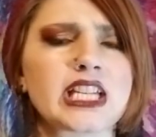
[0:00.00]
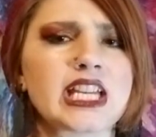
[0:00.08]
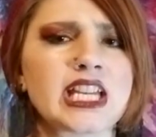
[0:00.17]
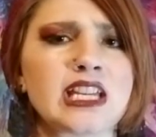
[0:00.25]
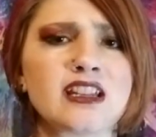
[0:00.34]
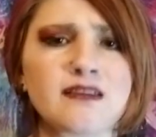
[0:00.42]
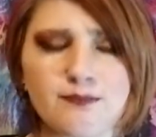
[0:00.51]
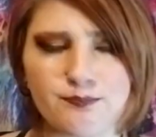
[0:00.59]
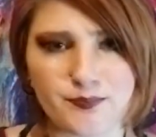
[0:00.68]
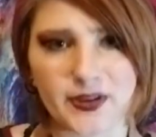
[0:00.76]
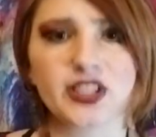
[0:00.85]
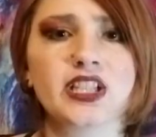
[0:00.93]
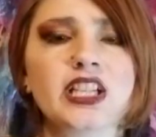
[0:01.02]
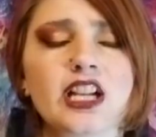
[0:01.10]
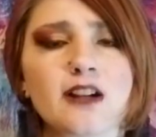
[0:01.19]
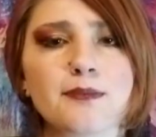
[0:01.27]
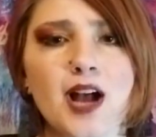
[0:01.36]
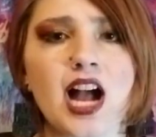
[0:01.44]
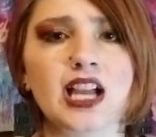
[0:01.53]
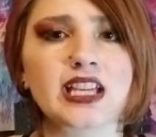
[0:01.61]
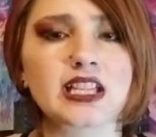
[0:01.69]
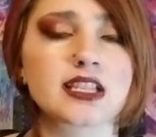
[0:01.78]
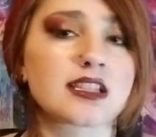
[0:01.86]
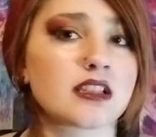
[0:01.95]
in billionaire
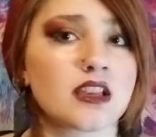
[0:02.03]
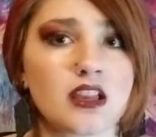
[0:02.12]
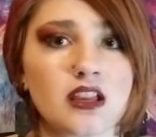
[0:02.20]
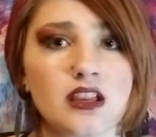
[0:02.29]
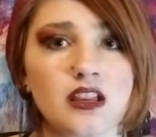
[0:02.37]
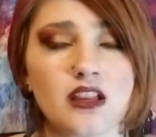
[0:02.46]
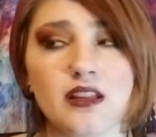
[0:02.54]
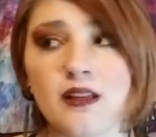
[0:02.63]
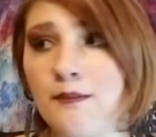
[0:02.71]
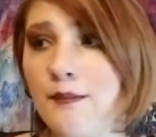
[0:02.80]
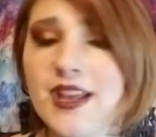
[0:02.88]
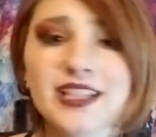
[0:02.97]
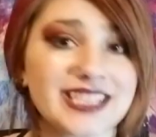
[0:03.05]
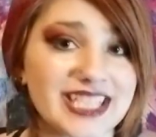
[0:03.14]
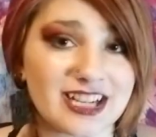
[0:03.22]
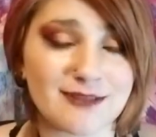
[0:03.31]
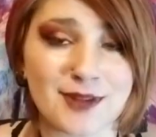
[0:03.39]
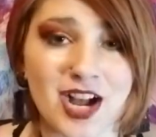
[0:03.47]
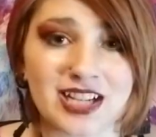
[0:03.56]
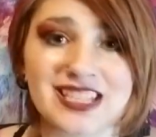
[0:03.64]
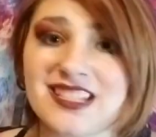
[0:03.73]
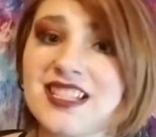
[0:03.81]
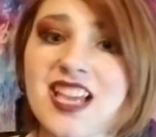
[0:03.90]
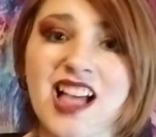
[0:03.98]
pockets and millionaire
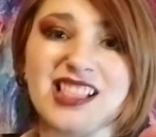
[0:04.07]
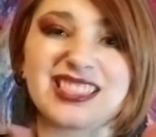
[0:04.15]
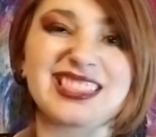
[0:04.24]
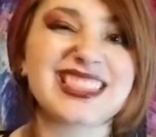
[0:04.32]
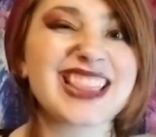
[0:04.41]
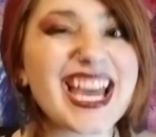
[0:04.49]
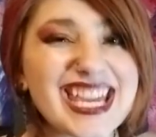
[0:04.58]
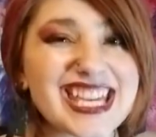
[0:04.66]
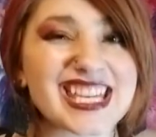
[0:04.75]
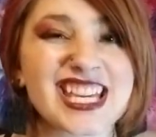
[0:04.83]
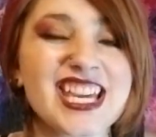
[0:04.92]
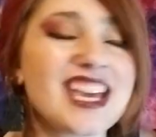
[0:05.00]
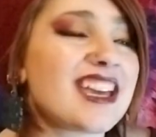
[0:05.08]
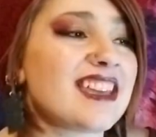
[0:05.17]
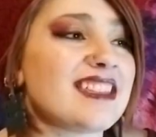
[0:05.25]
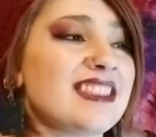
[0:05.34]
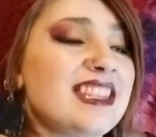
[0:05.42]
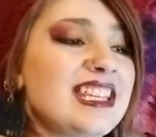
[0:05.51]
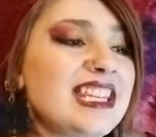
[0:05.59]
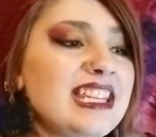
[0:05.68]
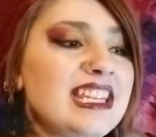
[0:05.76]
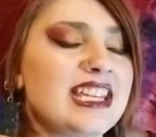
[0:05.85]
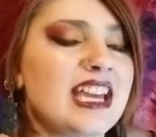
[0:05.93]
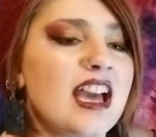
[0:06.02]
pockets like
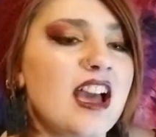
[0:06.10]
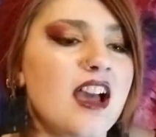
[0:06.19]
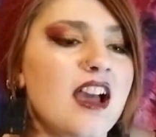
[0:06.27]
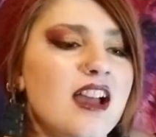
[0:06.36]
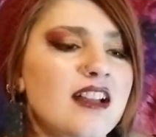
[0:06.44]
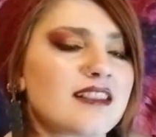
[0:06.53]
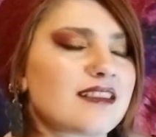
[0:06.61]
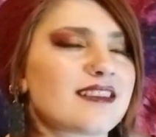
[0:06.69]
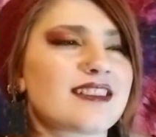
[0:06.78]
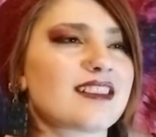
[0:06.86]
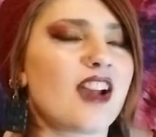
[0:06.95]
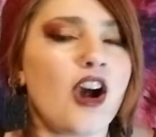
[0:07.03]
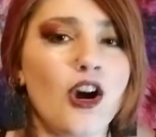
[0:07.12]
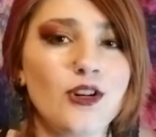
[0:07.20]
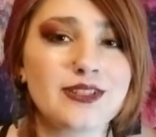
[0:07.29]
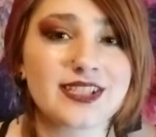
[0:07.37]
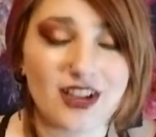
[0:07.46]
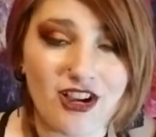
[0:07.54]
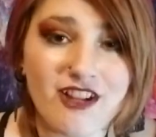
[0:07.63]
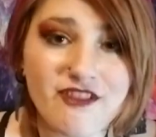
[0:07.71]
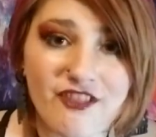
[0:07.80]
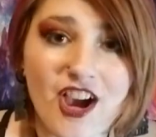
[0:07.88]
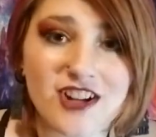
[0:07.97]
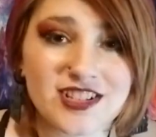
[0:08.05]
the hosts on
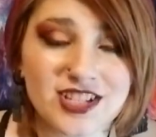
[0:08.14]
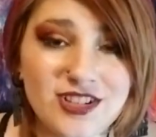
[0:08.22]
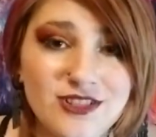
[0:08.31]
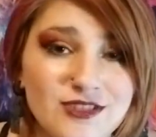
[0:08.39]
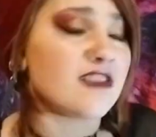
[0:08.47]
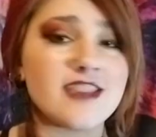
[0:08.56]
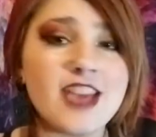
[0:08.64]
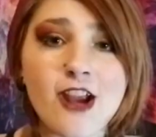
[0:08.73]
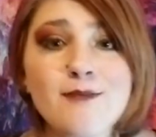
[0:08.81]
Fox News. They're